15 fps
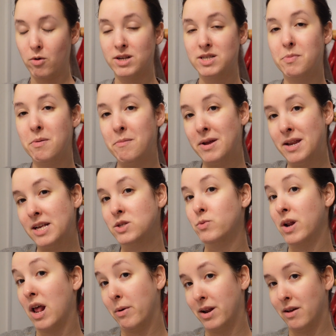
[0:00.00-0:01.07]
Recipe minis
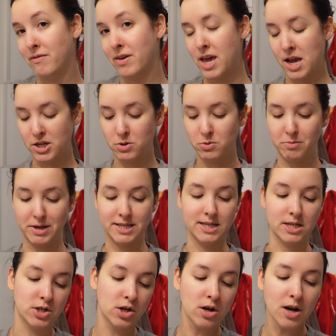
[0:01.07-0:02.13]
when I went on vacation with my
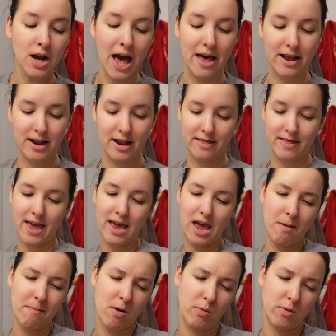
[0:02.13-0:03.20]
sister, and they
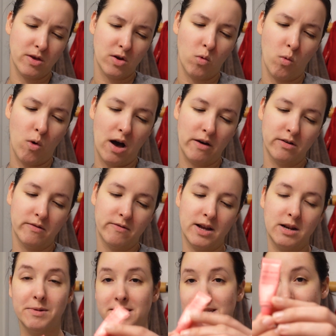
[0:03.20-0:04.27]
came out with a guava
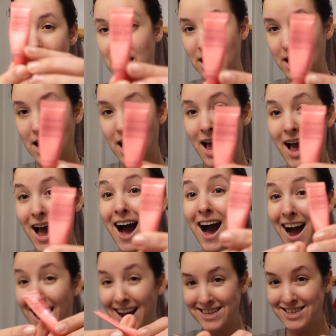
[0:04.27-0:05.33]
vitamin C
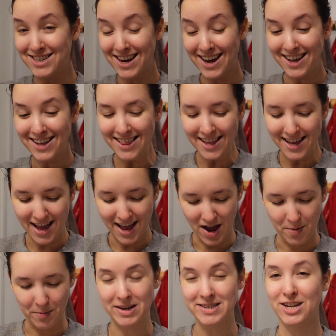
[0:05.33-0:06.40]
eye gel
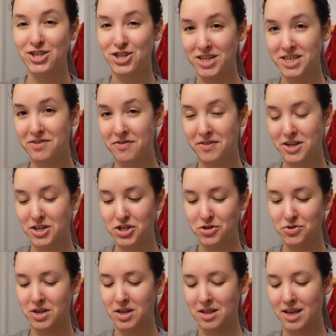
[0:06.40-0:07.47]
because I just finished
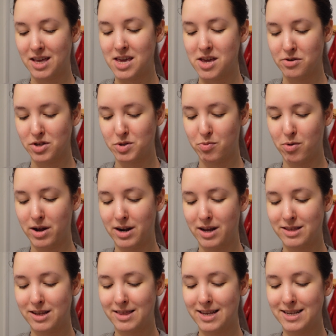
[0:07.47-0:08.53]
using the Kiehl's
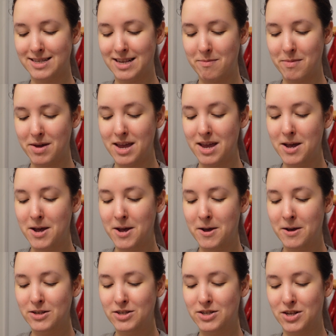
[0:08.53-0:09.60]
product that they sent me.
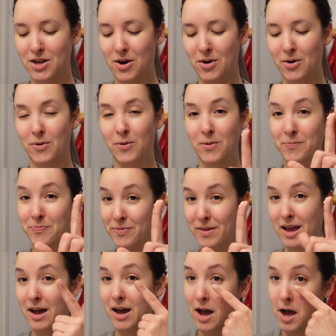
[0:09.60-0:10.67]
So
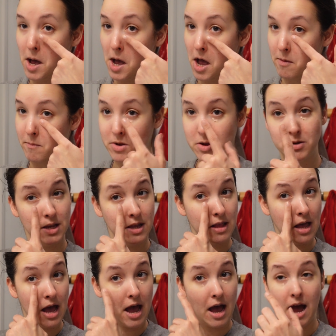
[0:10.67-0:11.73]
I've been using
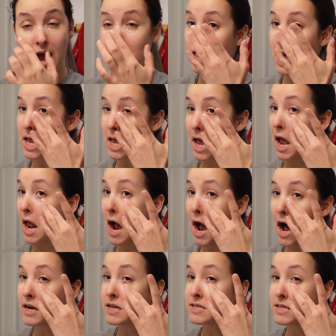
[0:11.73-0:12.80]
that. I like it.
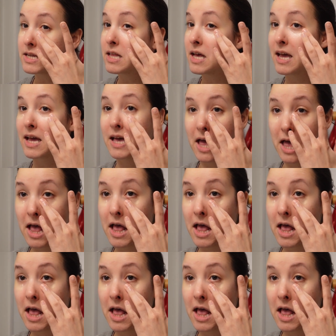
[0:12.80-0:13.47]
Honestly, like,